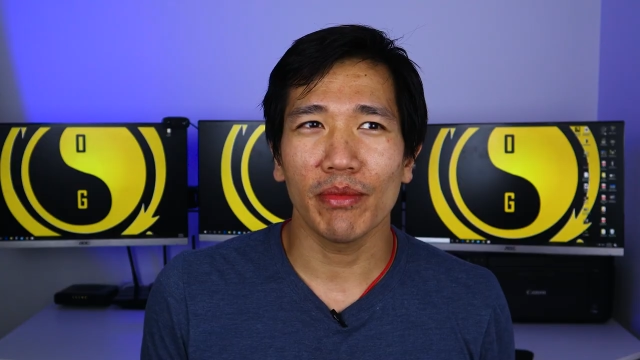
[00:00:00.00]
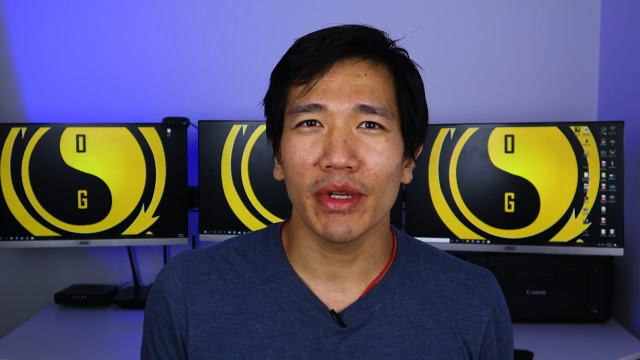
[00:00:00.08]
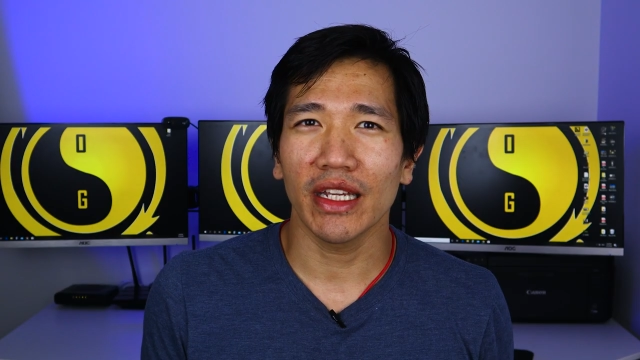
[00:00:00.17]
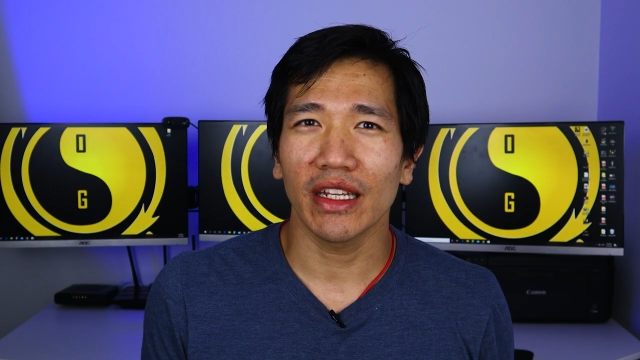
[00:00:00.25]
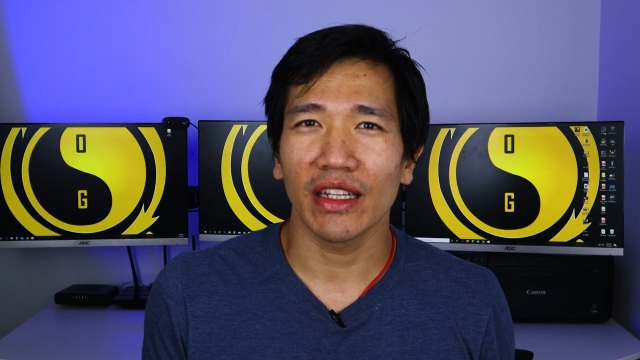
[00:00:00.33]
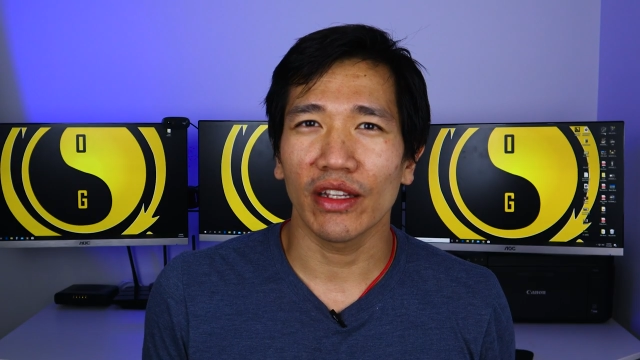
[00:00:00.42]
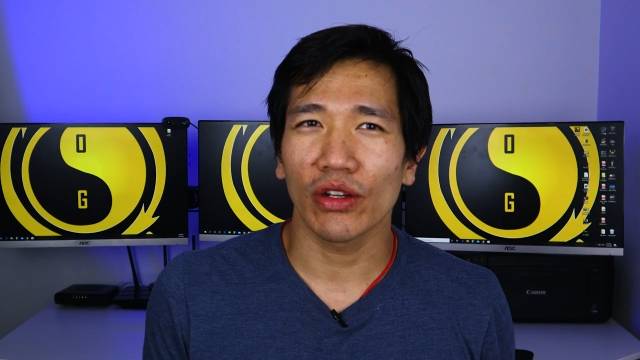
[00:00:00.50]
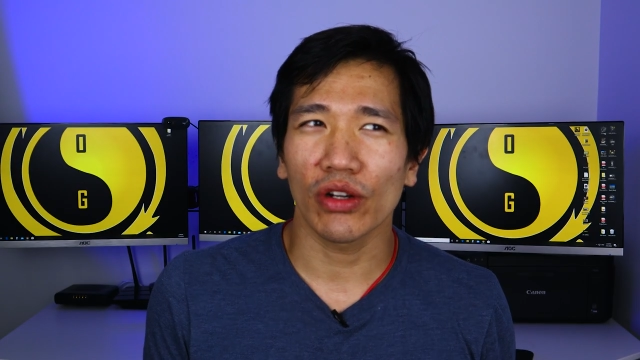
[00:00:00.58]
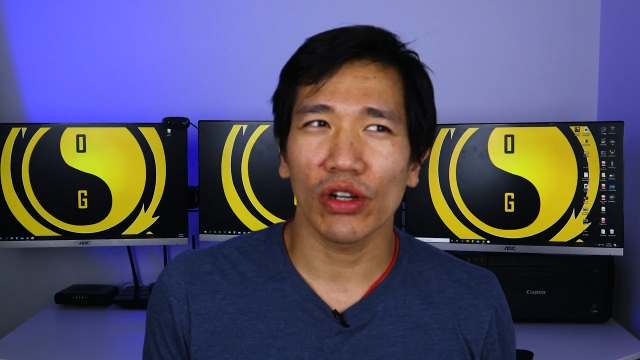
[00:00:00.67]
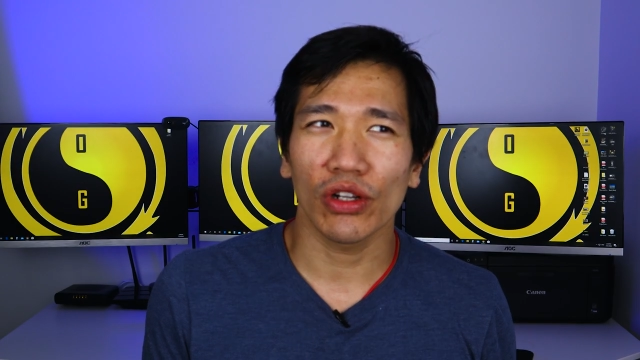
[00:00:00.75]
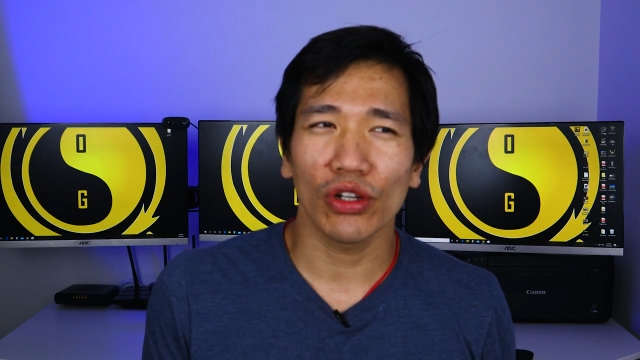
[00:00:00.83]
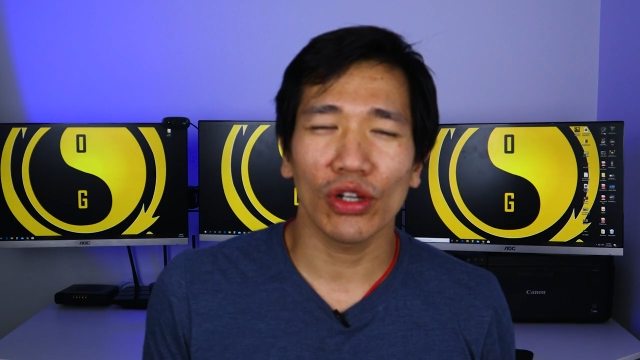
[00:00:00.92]
I mean,
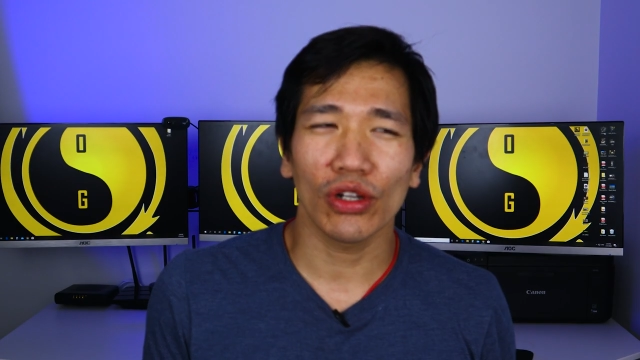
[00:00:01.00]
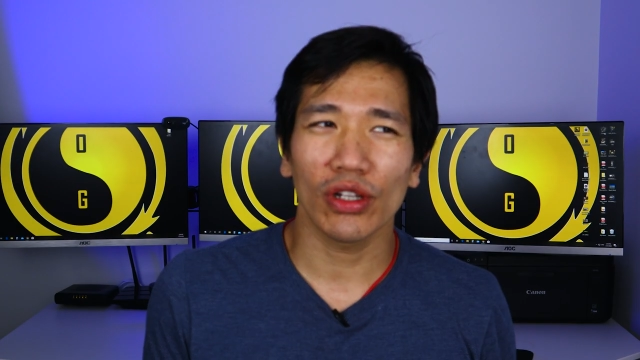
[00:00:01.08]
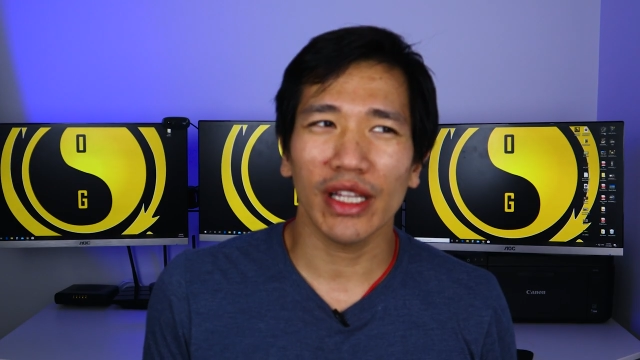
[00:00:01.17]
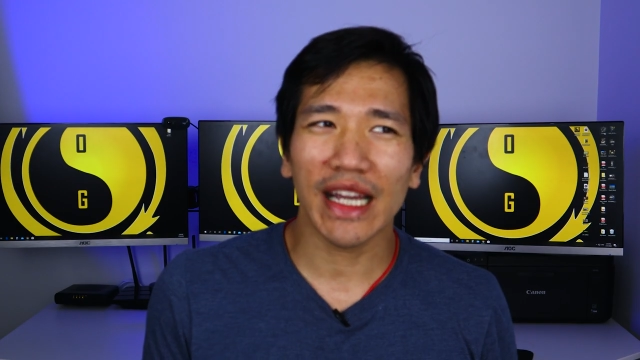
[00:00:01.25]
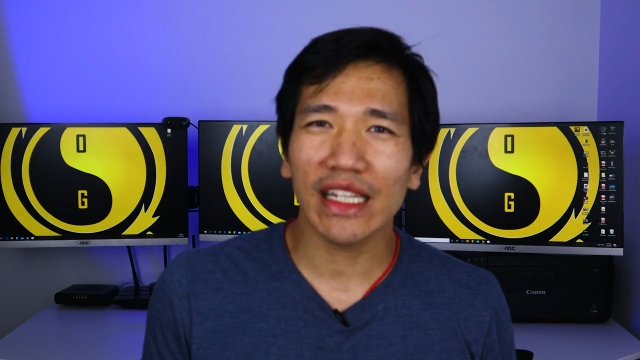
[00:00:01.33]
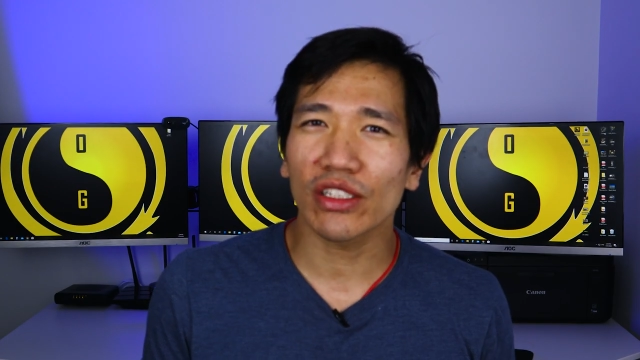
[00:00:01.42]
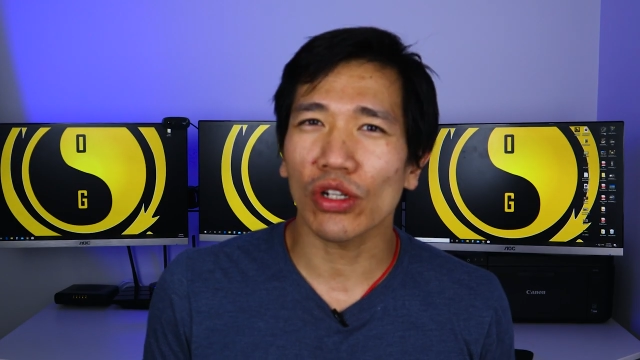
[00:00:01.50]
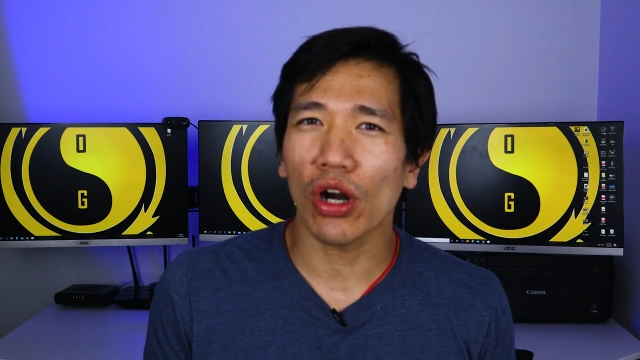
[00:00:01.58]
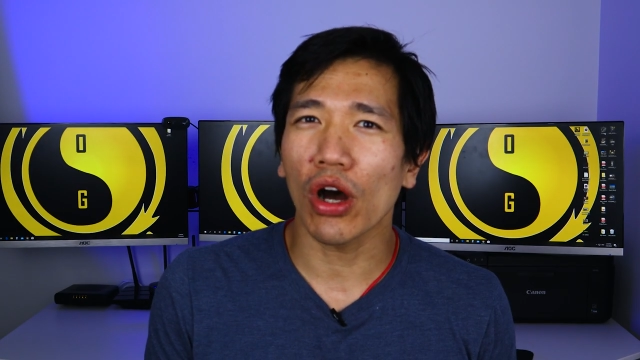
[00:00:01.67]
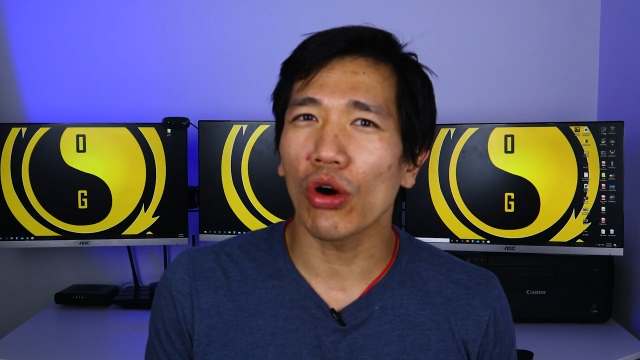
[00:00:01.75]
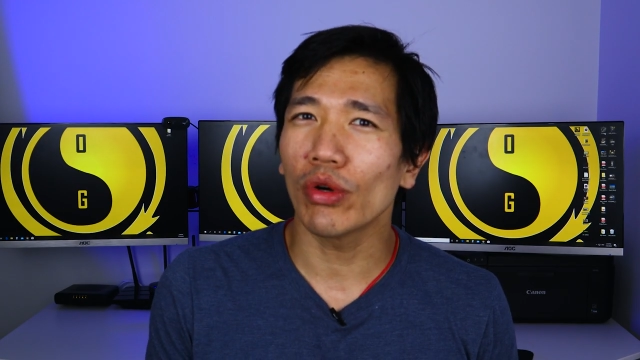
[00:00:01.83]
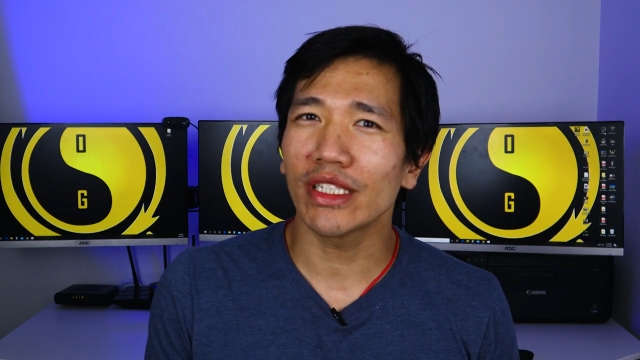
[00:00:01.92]
your, your legs are
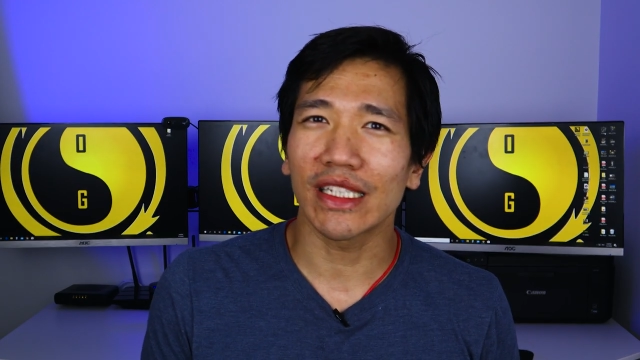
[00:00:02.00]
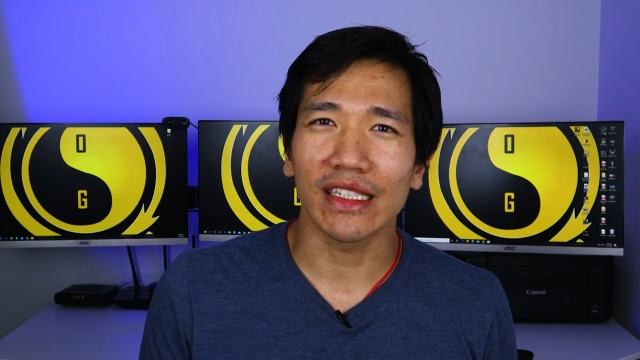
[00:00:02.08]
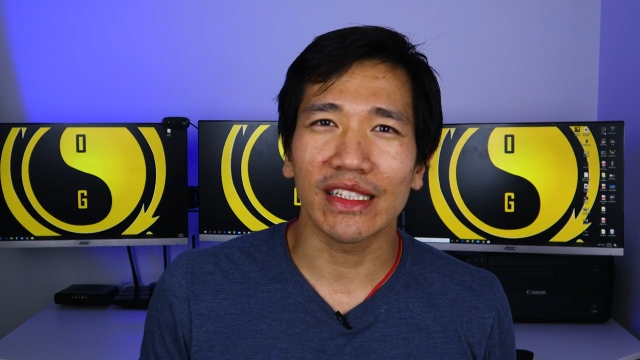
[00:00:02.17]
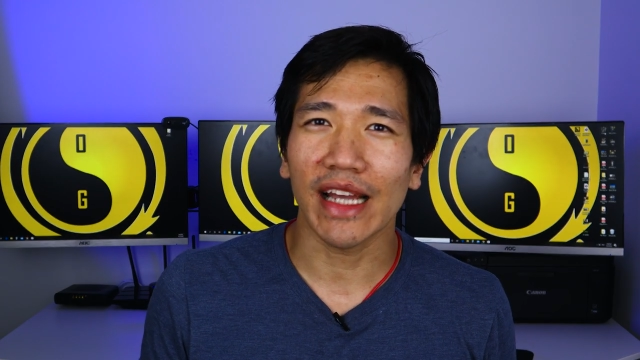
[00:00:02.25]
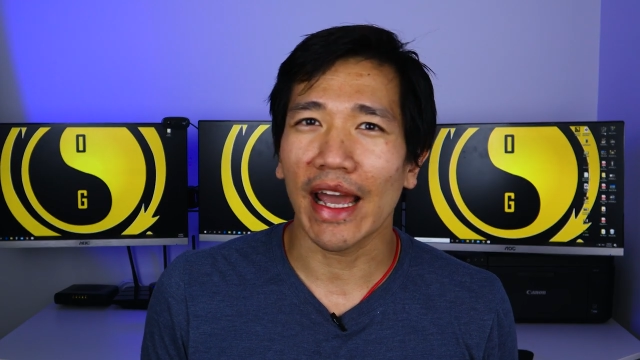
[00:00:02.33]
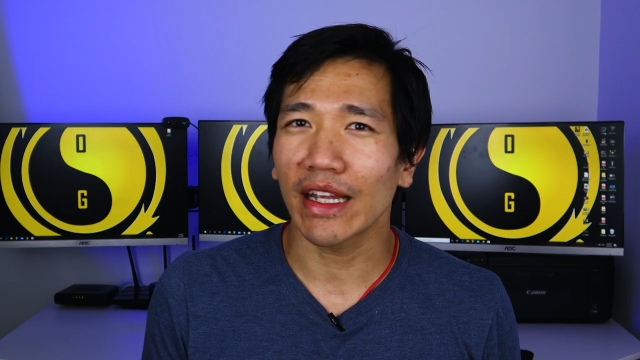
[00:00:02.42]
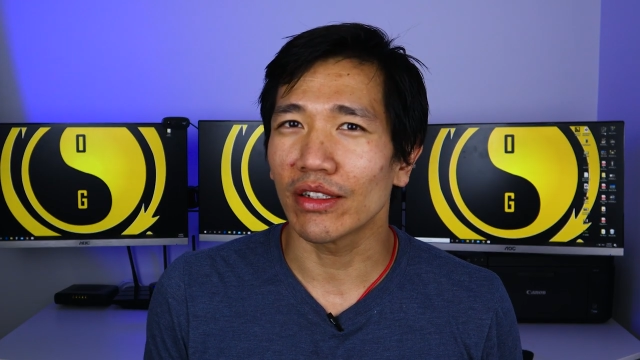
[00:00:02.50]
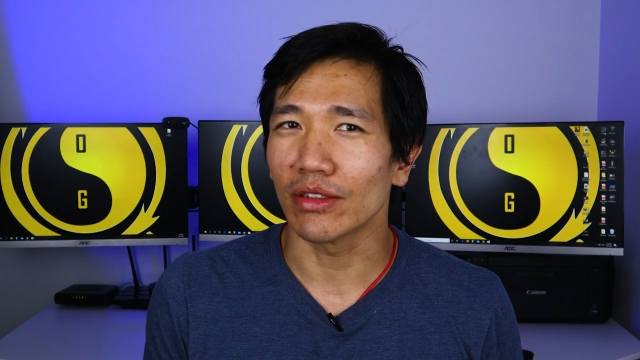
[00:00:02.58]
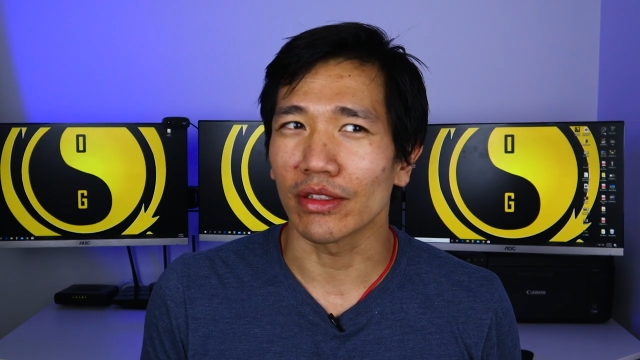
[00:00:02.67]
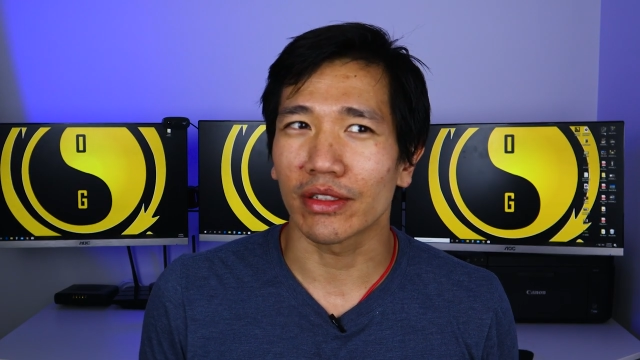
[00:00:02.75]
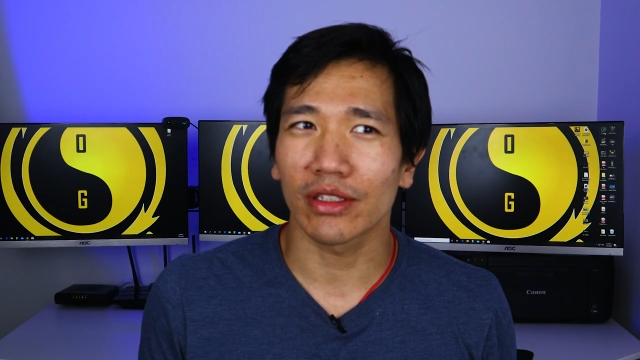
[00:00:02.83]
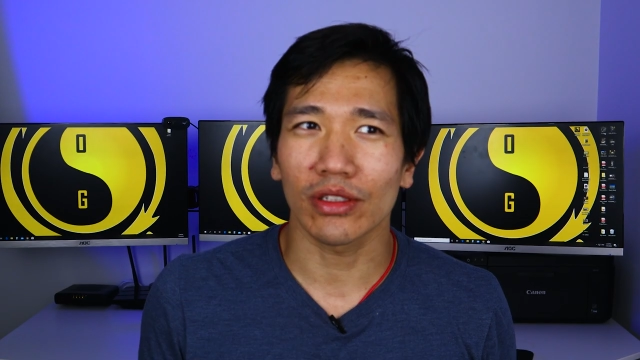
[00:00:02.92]
always entangled.